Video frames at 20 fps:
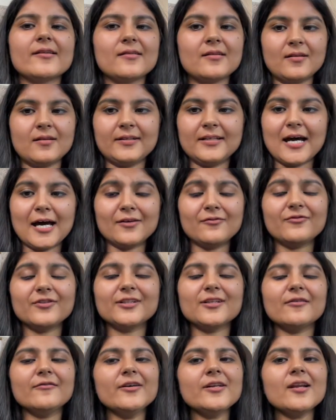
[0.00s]
done
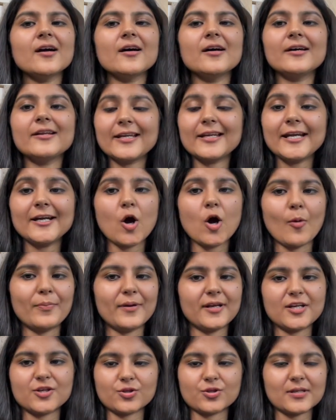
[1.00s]
with our read
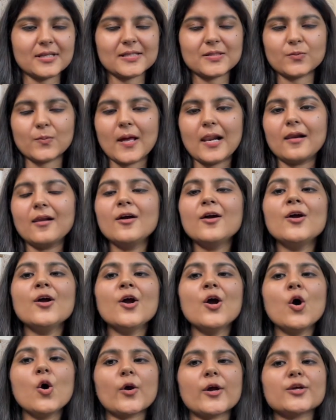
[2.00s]
operation as well.
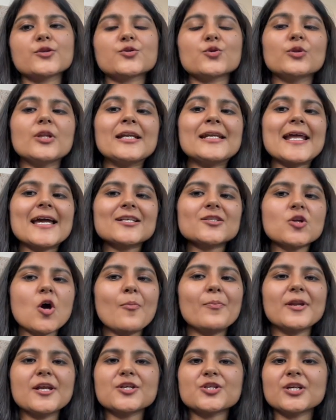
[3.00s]
Okay, so the next
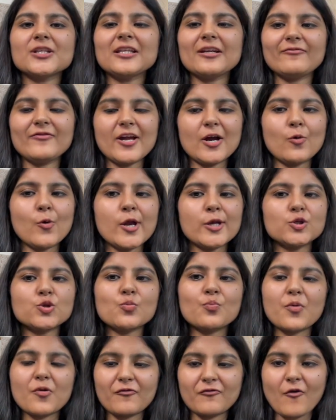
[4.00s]
operation that we are going to
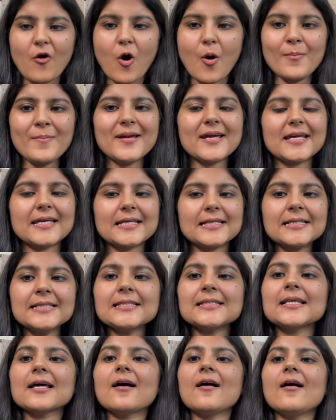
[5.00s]
perform
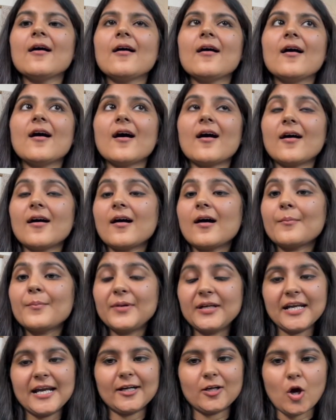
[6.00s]
is a
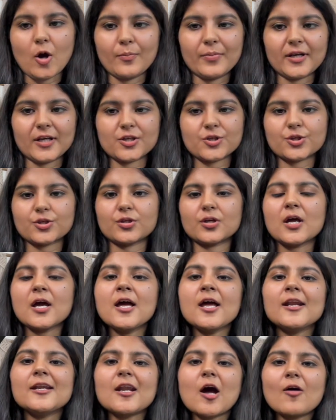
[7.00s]
update operation.
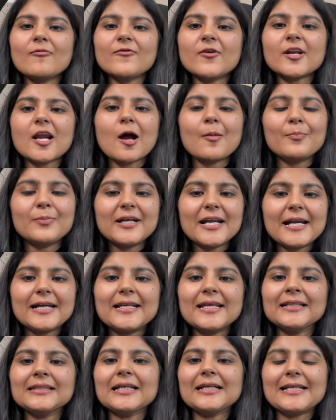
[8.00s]
Now for
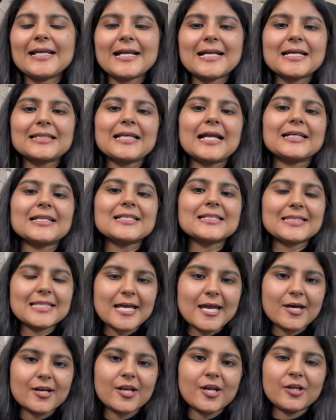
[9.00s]
updating the data that is
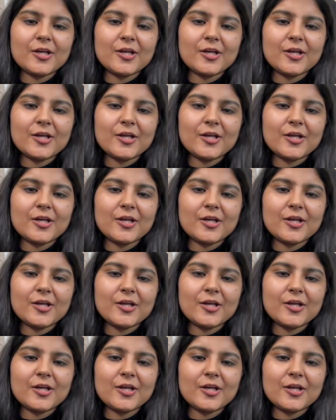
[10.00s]
there in